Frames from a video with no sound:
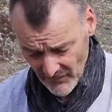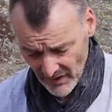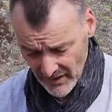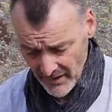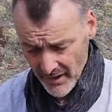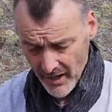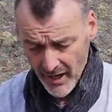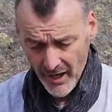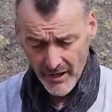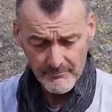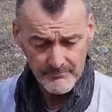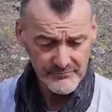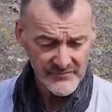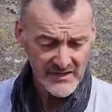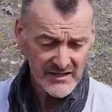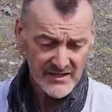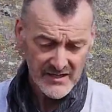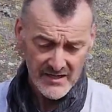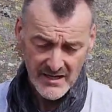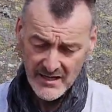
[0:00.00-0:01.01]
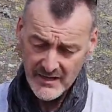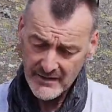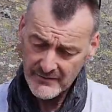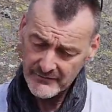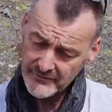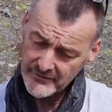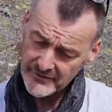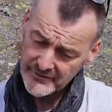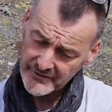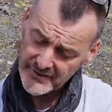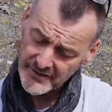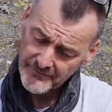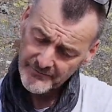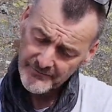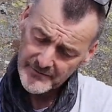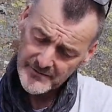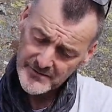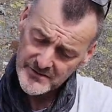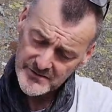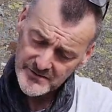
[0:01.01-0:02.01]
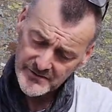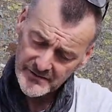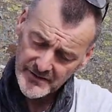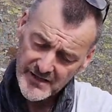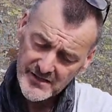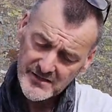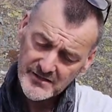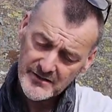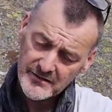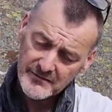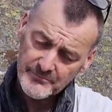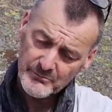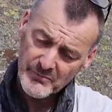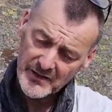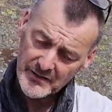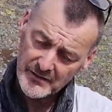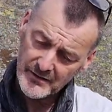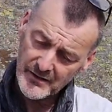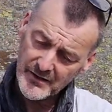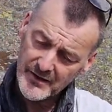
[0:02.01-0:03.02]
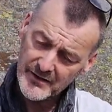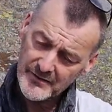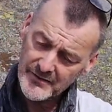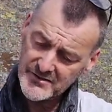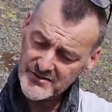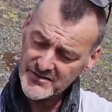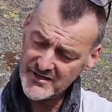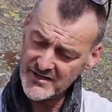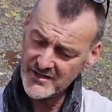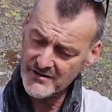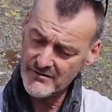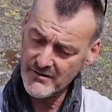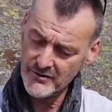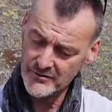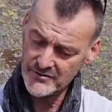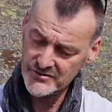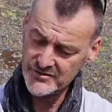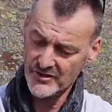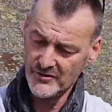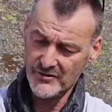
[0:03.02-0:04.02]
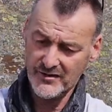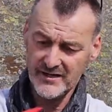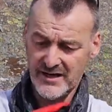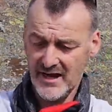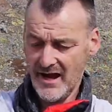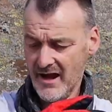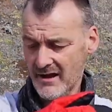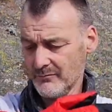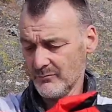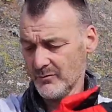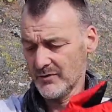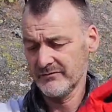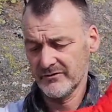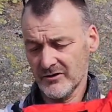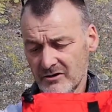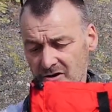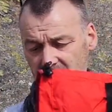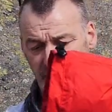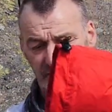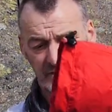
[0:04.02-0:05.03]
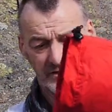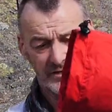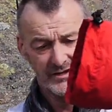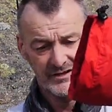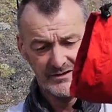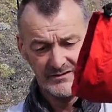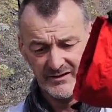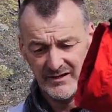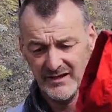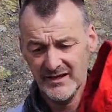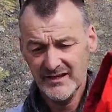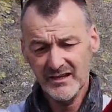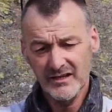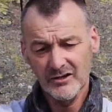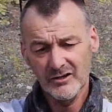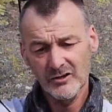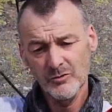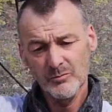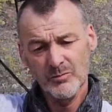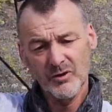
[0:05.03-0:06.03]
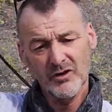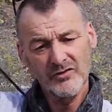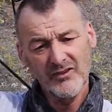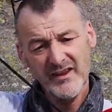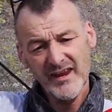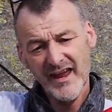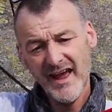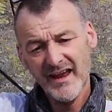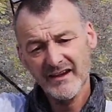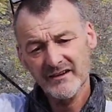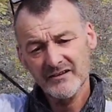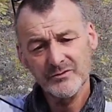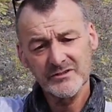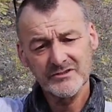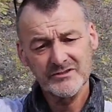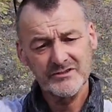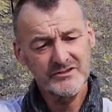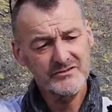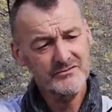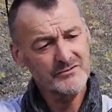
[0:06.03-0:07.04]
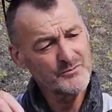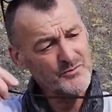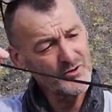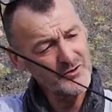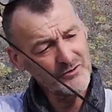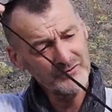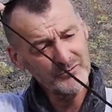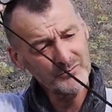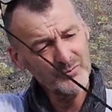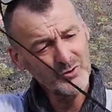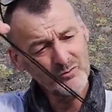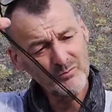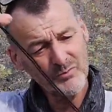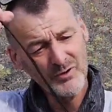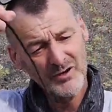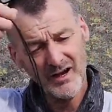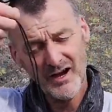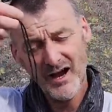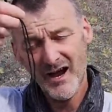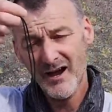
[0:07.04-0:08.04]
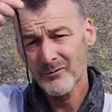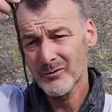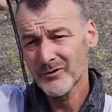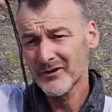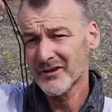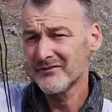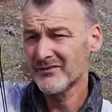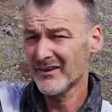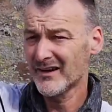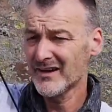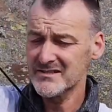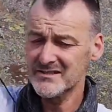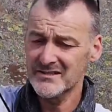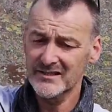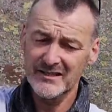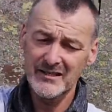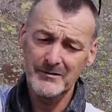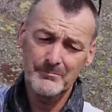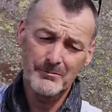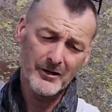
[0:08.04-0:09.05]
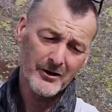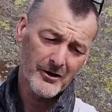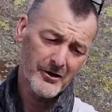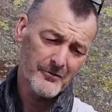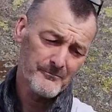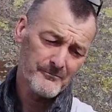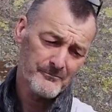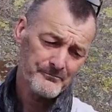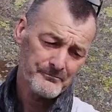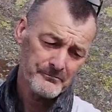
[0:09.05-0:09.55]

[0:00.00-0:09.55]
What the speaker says: The difference, these are built like the Xero, so again we've got the idiot loop on the end, which is removable, but I would advise you keep it on.